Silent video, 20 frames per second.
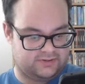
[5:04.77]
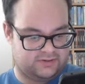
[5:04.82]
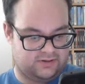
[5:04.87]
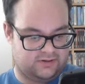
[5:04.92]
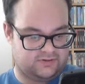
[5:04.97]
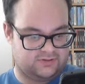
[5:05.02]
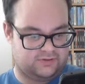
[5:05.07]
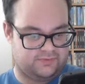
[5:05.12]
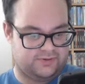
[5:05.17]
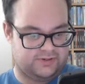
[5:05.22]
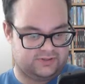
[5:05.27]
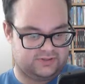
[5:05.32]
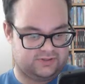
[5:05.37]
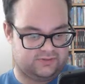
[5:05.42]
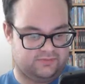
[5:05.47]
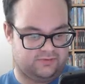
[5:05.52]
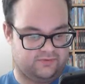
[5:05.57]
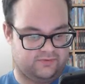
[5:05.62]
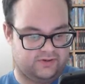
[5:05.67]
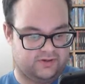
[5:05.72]
also appears
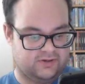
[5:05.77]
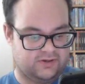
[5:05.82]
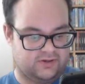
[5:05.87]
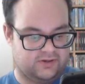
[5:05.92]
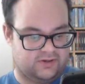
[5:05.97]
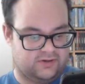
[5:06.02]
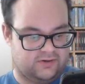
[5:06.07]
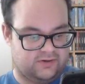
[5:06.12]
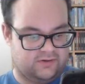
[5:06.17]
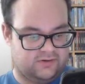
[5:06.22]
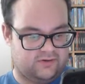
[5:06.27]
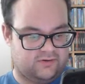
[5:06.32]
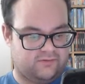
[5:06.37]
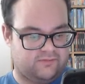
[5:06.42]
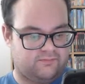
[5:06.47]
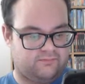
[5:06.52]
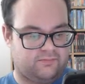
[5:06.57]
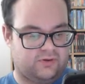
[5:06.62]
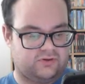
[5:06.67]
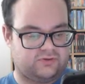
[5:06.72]
in the movie.
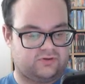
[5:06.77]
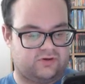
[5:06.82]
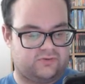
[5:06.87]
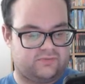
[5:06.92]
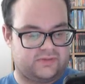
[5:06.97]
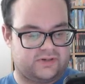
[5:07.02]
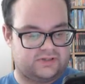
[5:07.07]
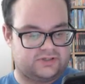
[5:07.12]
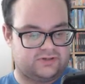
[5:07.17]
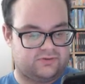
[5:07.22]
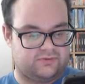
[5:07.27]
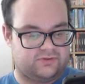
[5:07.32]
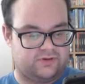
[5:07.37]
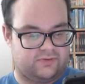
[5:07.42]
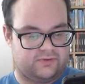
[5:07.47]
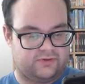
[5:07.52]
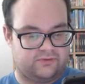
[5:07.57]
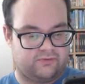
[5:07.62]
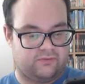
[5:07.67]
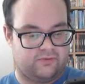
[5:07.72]
Both Darkman 2 and
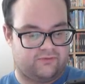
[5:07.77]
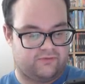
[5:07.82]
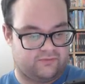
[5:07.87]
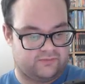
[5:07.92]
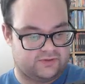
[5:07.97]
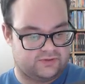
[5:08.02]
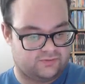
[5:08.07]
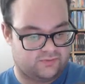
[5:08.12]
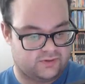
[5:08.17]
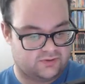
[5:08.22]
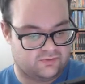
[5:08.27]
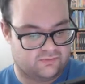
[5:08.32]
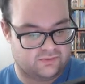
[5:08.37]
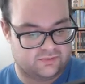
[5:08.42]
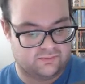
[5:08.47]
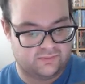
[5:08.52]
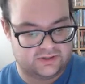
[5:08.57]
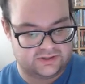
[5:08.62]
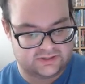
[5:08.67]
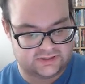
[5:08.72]
Darkman 3 were filmed in Toronto
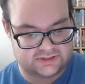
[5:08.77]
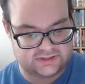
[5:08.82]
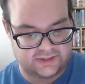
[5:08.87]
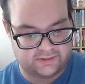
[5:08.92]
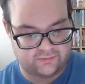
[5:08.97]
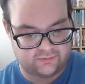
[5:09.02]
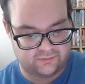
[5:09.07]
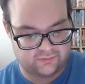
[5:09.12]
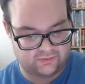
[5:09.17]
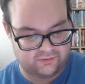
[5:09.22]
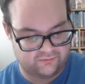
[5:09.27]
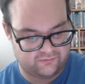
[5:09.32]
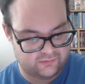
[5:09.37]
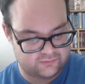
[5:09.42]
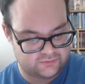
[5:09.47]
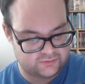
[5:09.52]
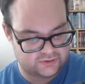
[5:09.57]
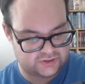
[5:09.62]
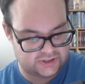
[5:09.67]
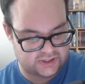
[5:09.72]
with much of the same crew. The
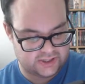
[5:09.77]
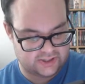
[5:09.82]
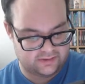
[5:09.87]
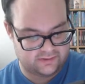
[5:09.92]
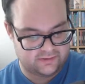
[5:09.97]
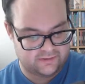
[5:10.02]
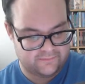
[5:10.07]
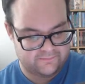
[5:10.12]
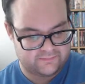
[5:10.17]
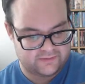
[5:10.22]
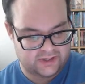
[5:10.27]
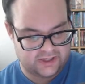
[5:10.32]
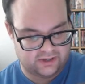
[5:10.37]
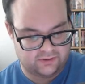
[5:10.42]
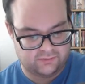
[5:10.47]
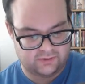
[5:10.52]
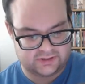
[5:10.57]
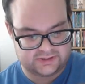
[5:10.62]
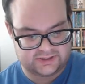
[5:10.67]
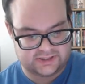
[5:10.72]
films were shot
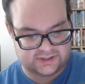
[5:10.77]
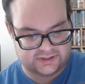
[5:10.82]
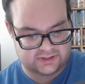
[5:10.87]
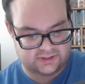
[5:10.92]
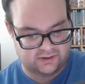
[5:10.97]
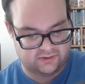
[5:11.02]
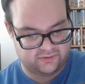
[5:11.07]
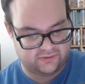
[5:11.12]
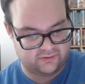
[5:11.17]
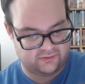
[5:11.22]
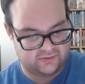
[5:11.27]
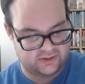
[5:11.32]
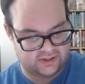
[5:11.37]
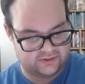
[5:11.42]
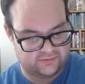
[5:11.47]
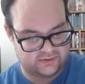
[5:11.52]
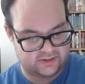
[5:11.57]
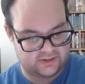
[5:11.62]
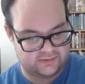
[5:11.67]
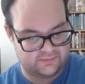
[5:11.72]
in quick session, although not
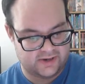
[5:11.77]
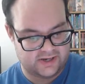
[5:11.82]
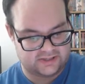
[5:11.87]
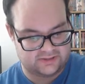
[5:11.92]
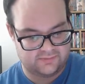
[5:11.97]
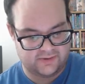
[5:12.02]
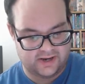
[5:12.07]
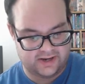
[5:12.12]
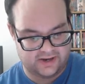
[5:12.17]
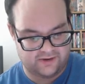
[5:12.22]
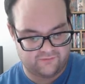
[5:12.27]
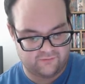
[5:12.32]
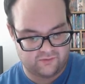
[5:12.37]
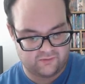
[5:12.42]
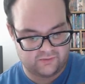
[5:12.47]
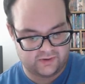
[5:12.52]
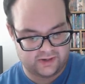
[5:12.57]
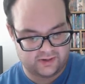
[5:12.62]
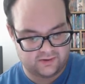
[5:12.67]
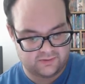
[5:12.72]
directly back to back. A
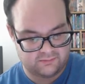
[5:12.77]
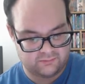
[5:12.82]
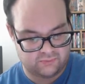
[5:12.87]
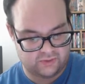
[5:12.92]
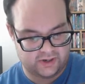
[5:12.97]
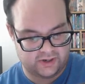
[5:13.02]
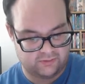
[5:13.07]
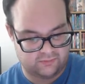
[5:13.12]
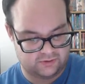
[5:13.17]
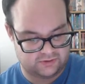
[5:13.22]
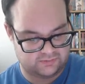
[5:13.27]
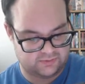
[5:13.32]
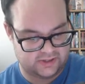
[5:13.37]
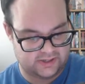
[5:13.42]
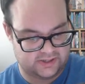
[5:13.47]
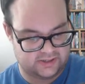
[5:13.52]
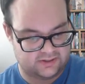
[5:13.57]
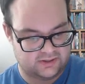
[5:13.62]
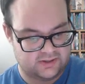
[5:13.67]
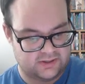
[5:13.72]
4-week break was
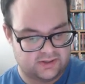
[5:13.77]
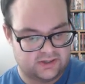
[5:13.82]
planned